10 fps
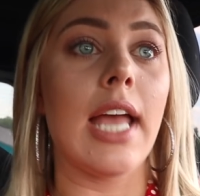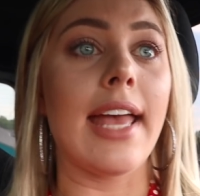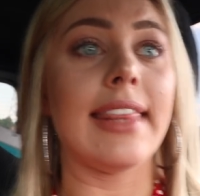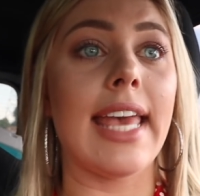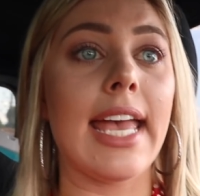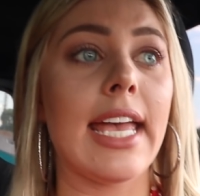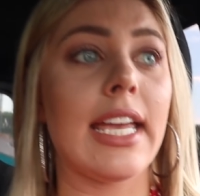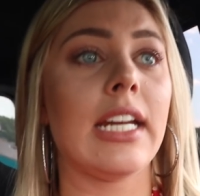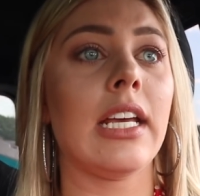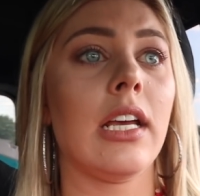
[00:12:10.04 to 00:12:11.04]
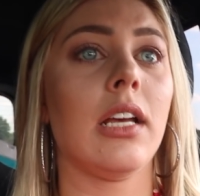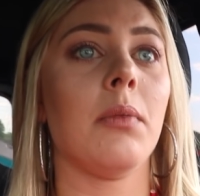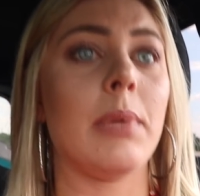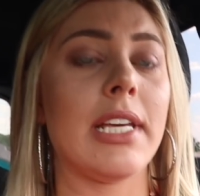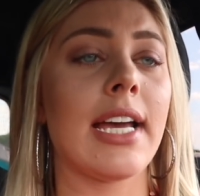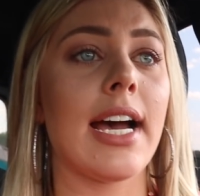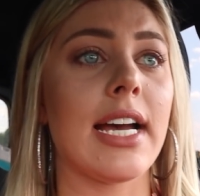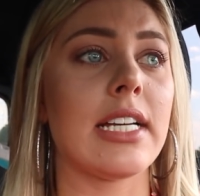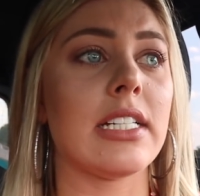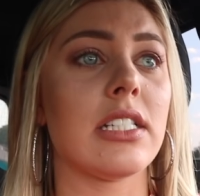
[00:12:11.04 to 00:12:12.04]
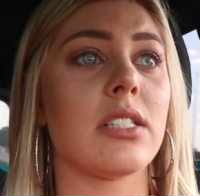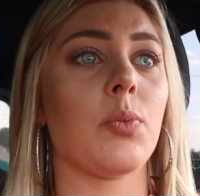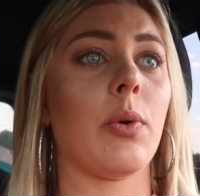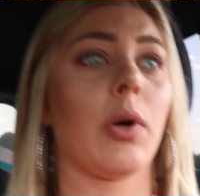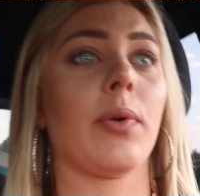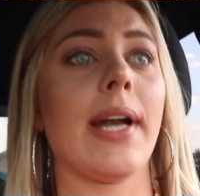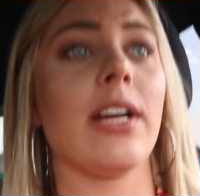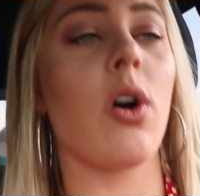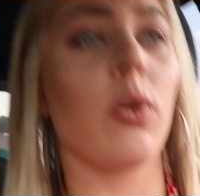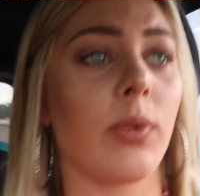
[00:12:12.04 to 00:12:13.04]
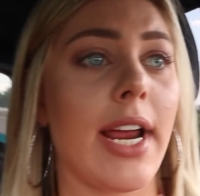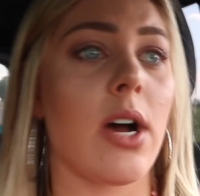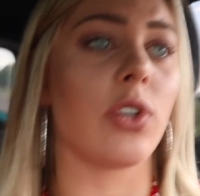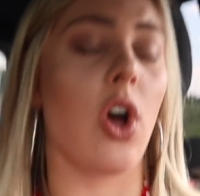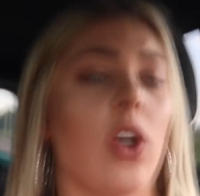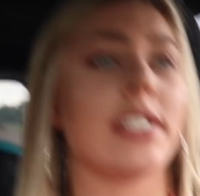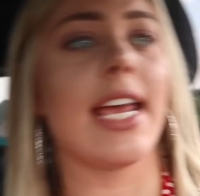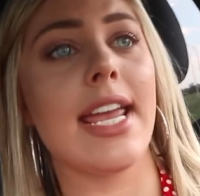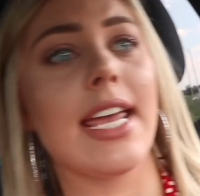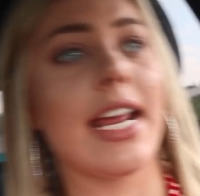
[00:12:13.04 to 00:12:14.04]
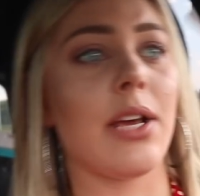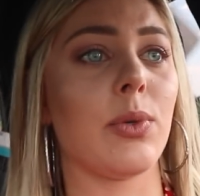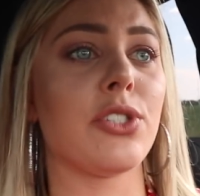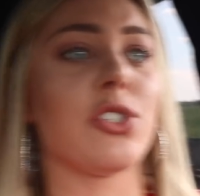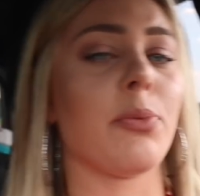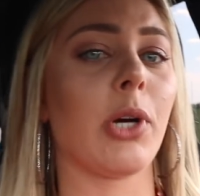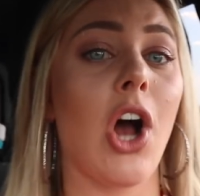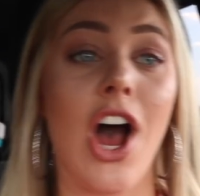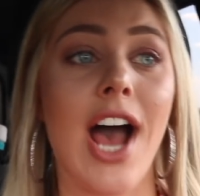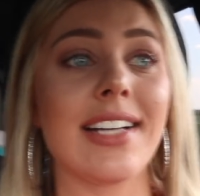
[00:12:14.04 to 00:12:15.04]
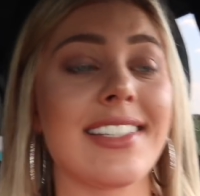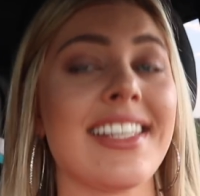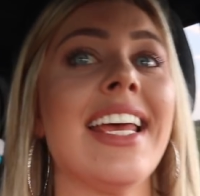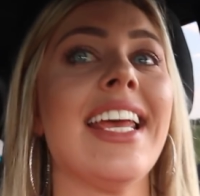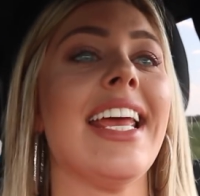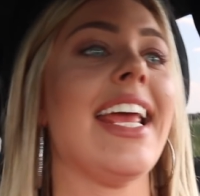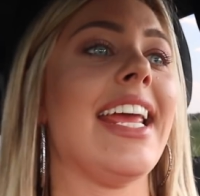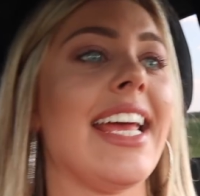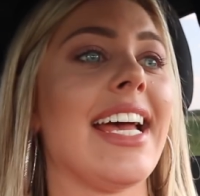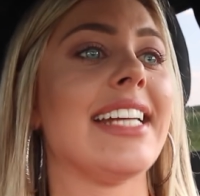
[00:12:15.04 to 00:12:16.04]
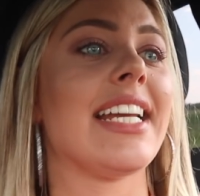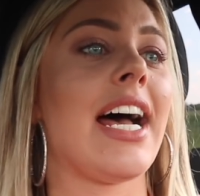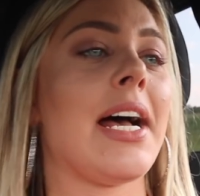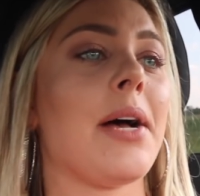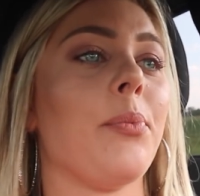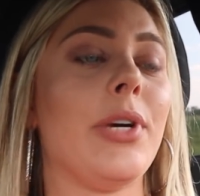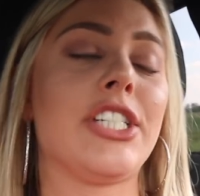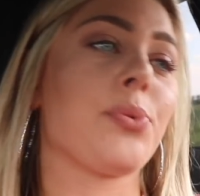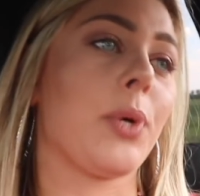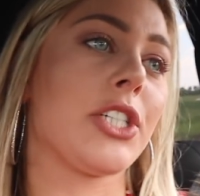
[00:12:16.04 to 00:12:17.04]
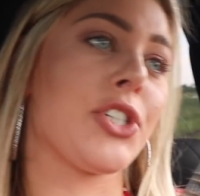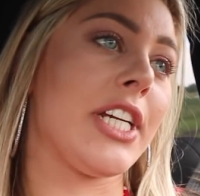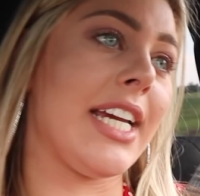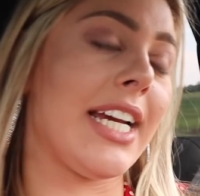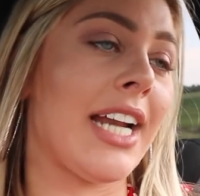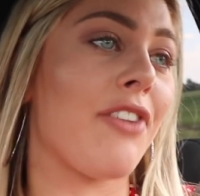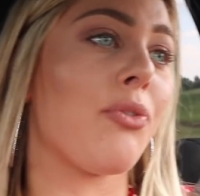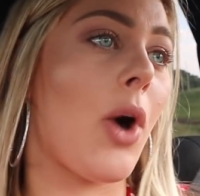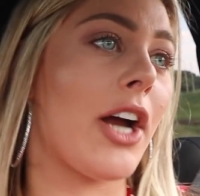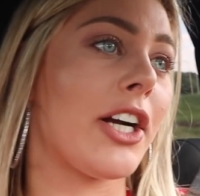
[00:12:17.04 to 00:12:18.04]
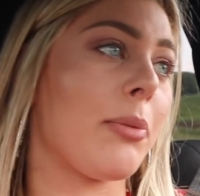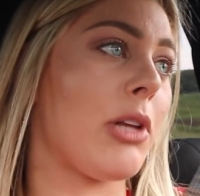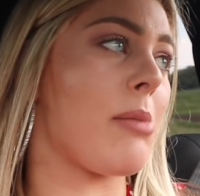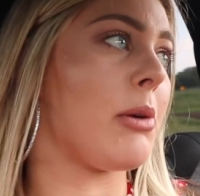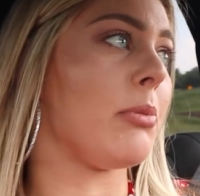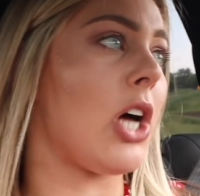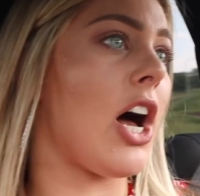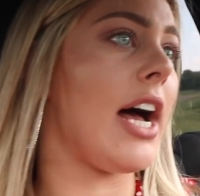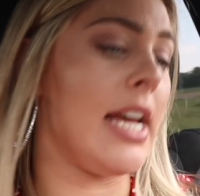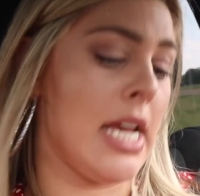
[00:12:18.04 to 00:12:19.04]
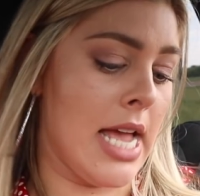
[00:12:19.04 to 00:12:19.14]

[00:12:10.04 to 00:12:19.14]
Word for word: And then because we were running all around all day and it was super hot, and we just weren't drinking enough water, blah blah blah,